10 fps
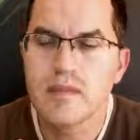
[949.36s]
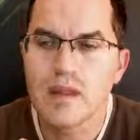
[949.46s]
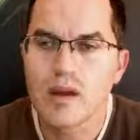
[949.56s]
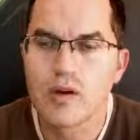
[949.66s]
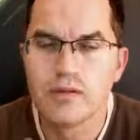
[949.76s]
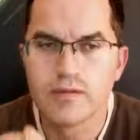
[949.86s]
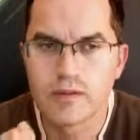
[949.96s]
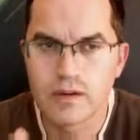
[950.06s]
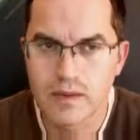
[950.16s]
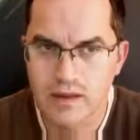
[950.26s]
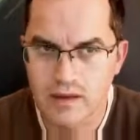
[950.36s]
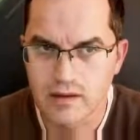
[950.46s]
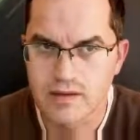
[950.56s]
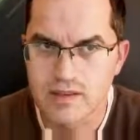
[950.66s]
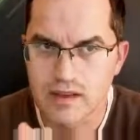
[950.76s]
conformity to
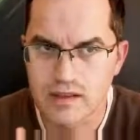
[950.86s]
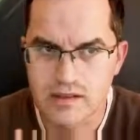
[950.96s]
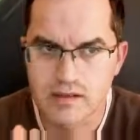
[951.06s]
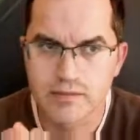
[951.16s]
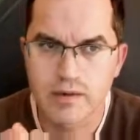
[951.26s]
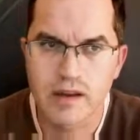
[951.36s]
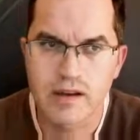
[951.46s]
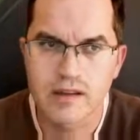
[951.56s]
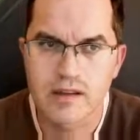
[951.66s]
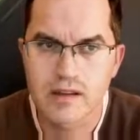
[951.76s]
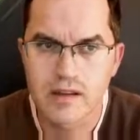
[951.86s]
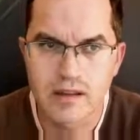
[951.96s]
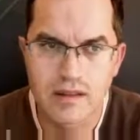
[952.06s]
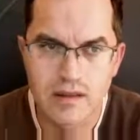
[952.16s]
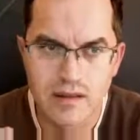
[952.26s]
standards of product
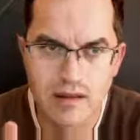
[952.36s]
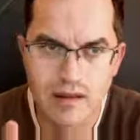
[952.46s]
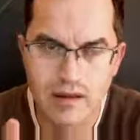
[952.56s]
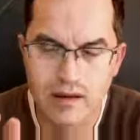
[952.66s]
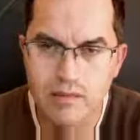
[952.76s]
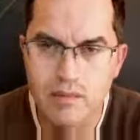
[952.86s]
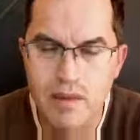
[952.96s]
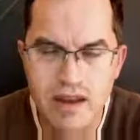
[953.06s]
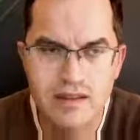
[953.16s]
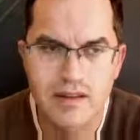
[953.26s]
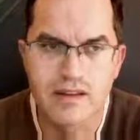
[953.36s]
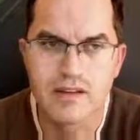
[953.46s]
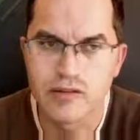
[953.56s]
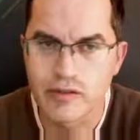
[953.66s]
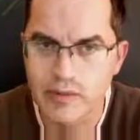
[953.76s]
made in
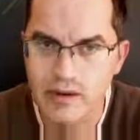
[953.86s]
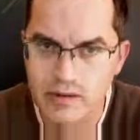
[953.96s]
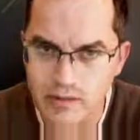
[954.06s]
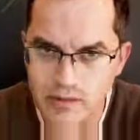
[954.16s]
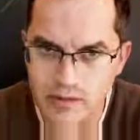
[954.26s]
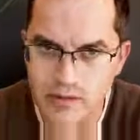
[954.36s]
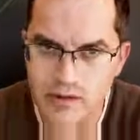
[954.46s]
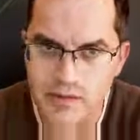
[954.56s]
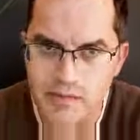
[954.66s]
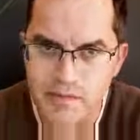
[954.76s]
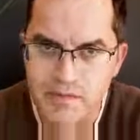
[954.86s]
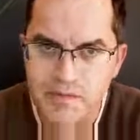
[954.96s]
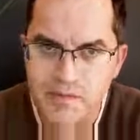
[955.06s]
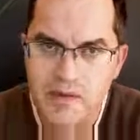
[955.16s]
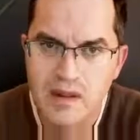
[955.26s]
European Union?
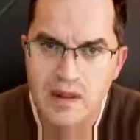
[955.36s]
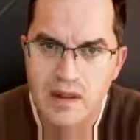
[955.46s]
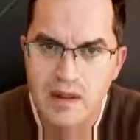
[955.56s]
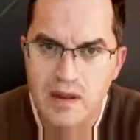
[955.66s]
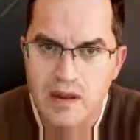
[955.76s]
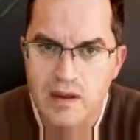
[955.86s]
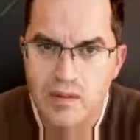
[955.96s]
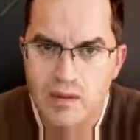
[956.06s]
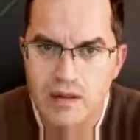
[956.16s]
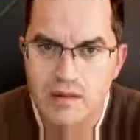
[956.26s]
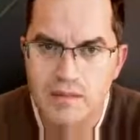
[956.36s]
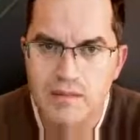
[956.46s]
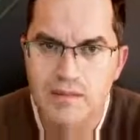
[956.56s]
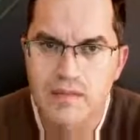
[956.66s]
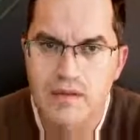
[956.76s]
Well,
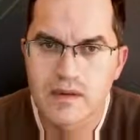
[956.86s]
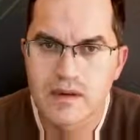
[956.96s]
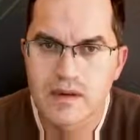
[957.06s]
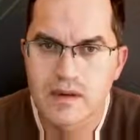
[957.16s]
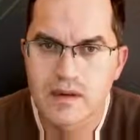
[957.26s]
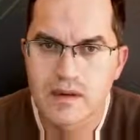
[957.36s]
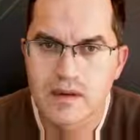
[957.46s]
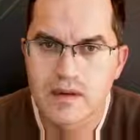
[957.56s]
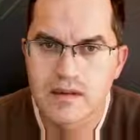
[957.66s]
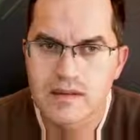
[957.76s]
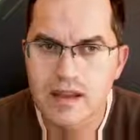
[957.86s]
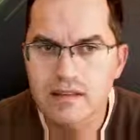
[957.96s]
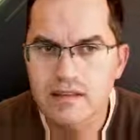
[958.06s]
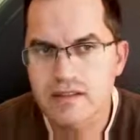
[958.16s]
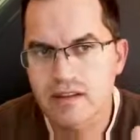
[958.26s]

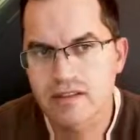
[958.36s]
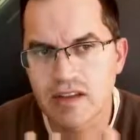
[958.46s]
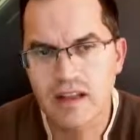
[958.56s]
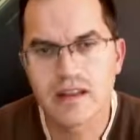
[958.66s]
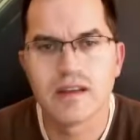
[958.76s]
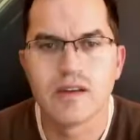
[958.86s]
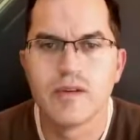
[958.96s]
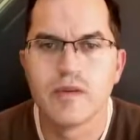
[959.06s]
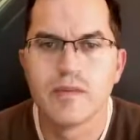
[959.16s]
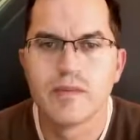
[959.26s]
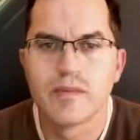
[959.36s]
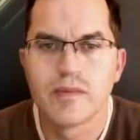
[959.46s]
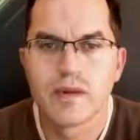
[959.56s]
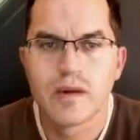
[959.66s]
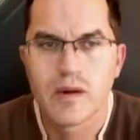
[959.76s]
standards are telling you
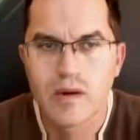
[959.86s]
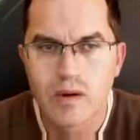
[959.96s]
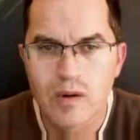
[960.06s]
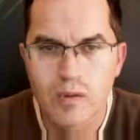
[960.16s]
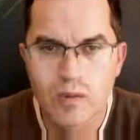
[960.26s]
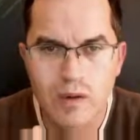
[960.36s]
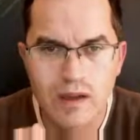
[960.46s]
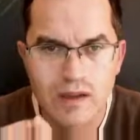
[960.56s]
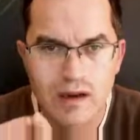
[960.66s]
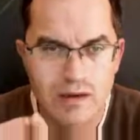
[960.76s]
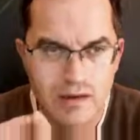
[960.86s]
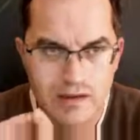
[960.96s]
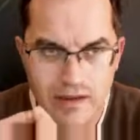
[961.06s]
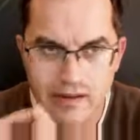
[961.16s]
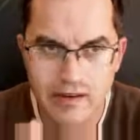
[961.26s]
what are the
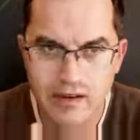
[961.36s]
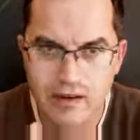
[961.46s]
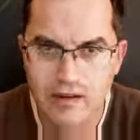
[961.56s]
technical